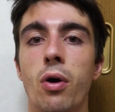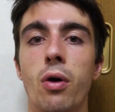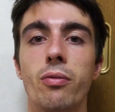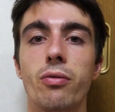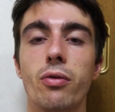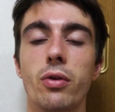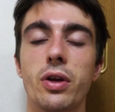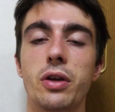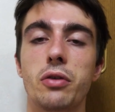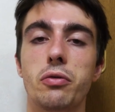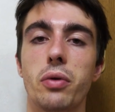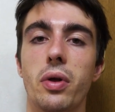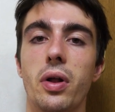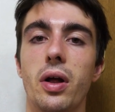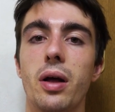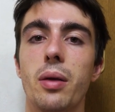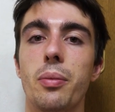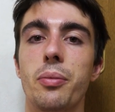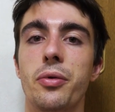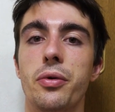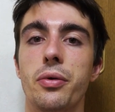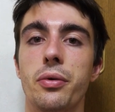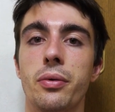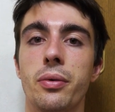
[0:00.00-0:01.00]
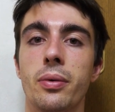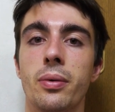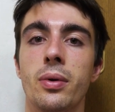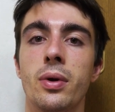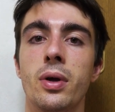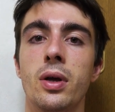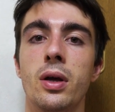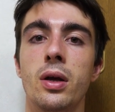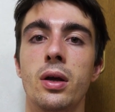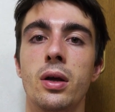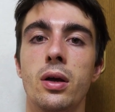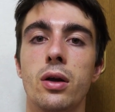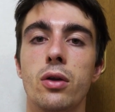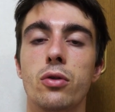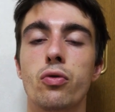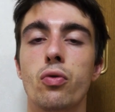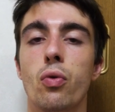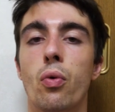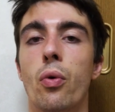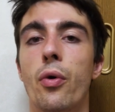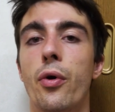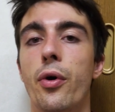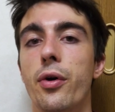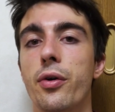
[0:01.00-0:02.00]
Hopefully it will help you
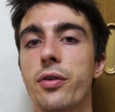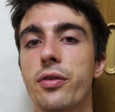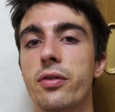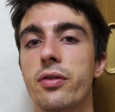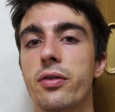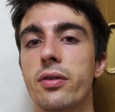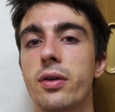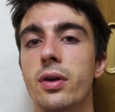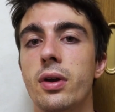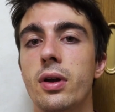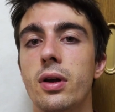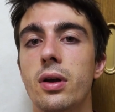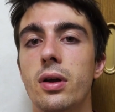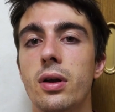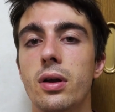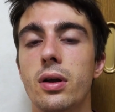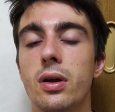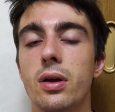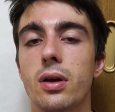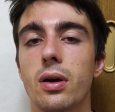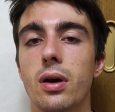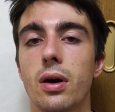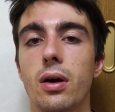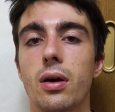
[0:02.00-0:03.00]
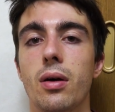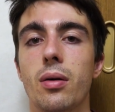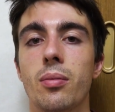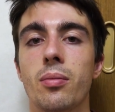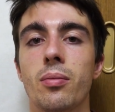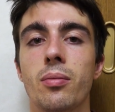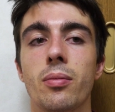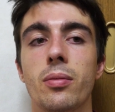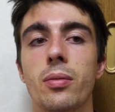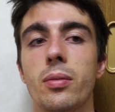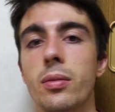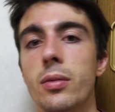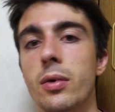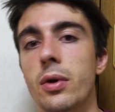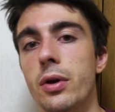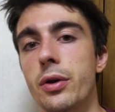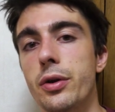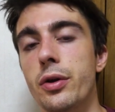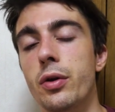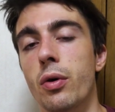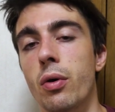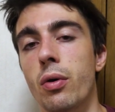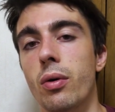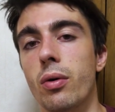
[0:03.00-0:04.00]
towards
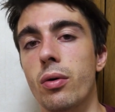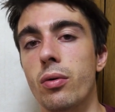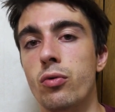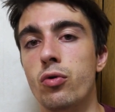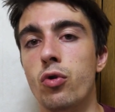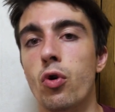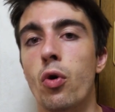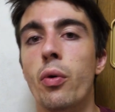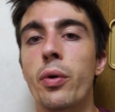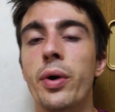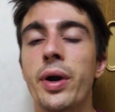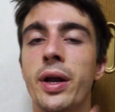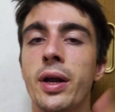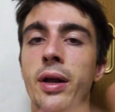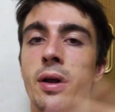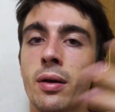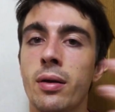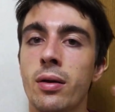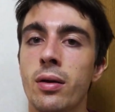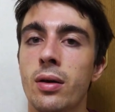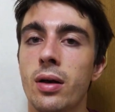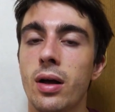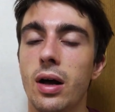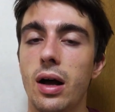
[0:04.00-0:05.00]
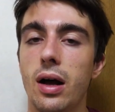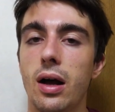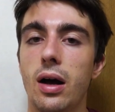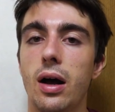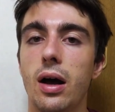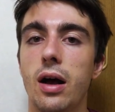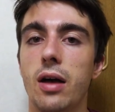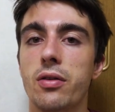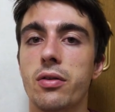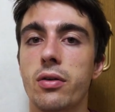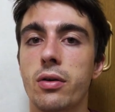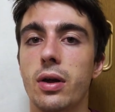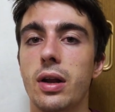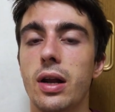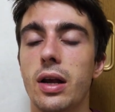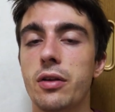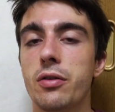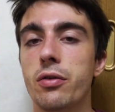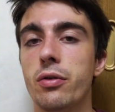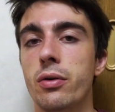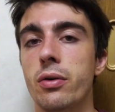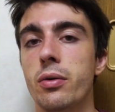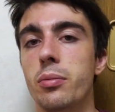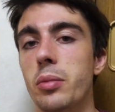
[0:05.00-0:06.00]
you know, growing as a
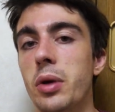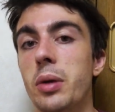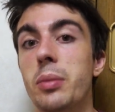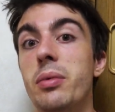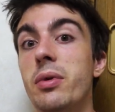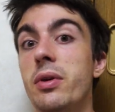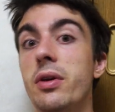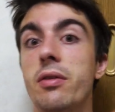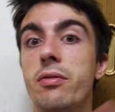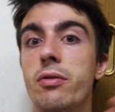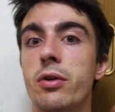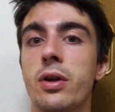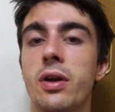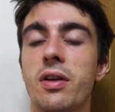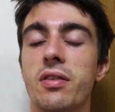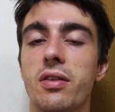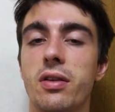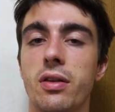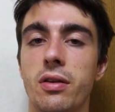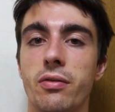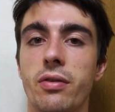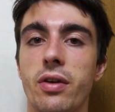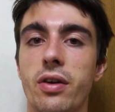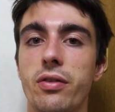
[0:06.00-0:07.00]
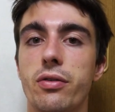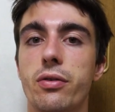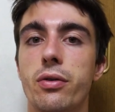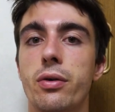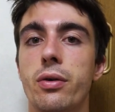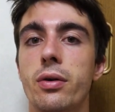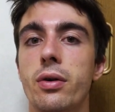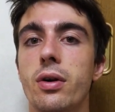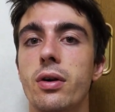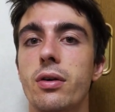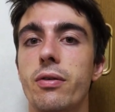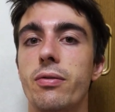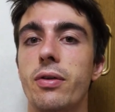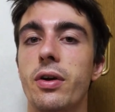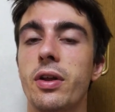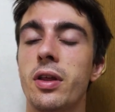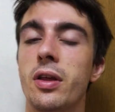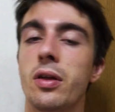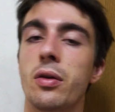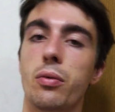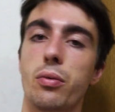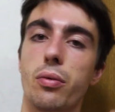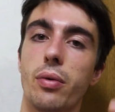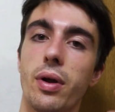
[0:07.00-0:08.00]
collector, maybe even as an investor,
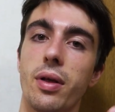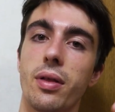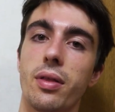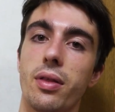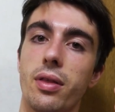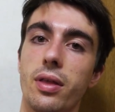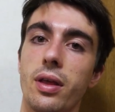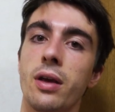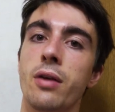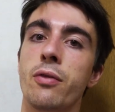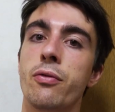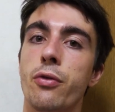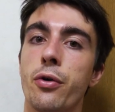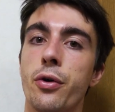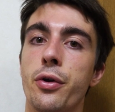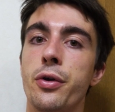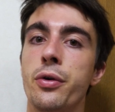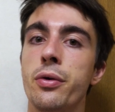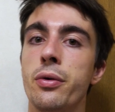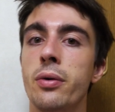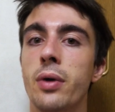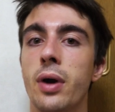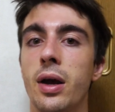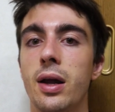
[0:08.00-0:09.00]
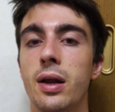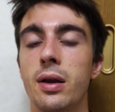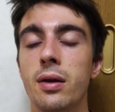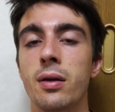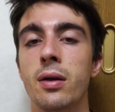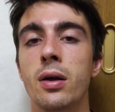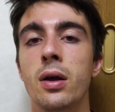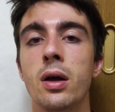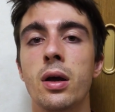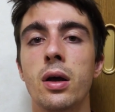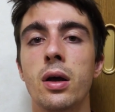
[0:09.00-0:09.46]
finding the right thing for you and